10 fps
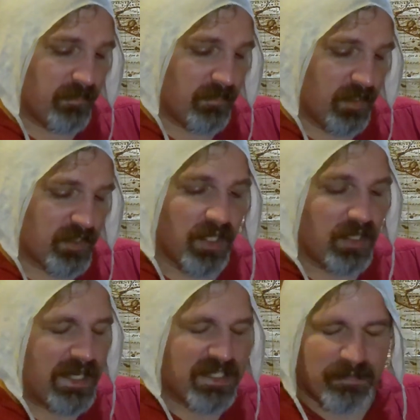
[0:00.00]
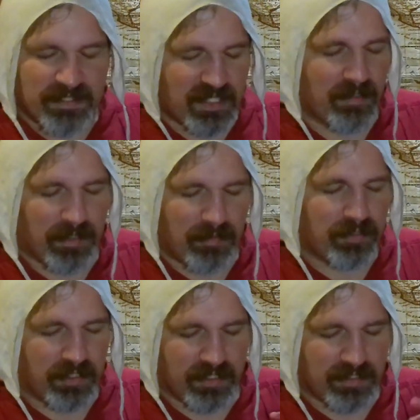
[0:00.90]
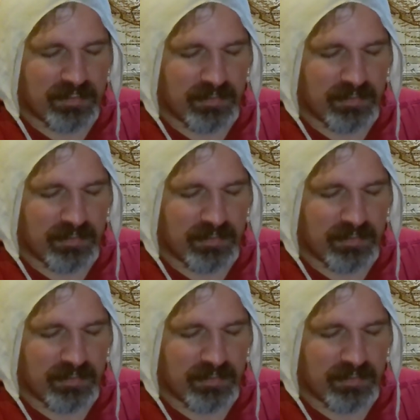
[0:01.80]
There's a lot to be said about planes.